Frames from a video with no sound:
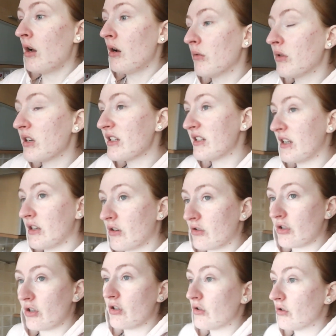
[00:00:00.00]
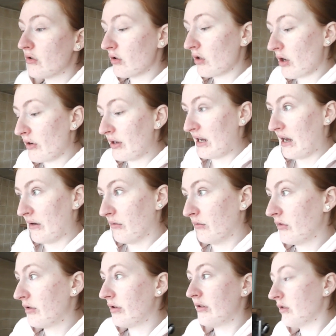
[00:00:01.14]
What is it, Dodger? You're not going
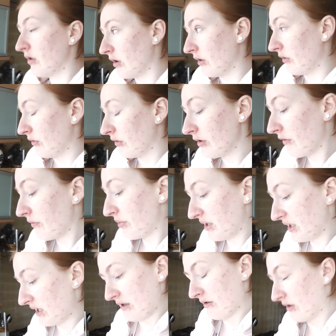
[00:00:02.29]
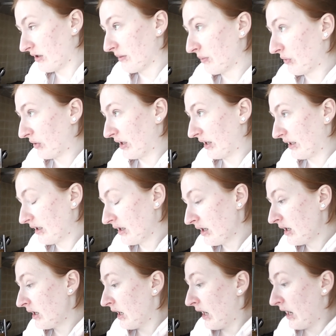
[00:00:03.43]
out. No, you've been out this morning
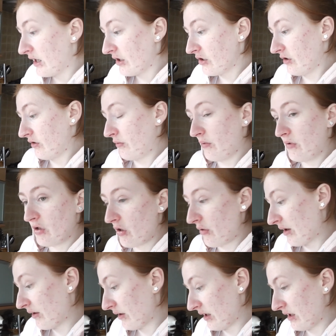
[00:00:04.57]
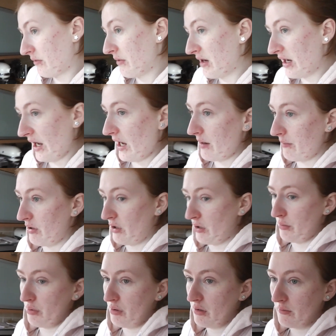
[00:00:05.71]
and you just want to go out there to eat cat
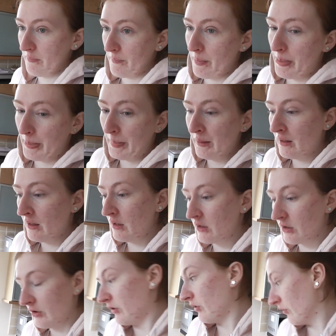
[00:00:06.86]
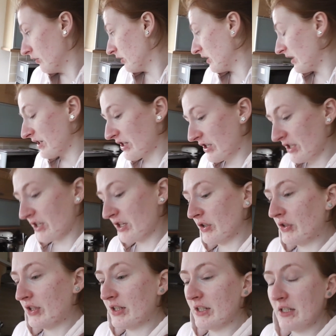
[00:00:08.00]
poop because you're
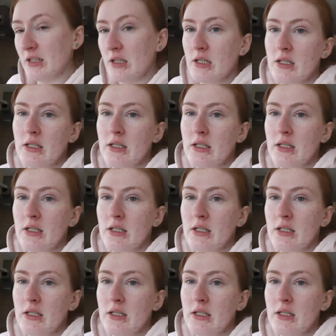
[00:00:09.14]
disgusting.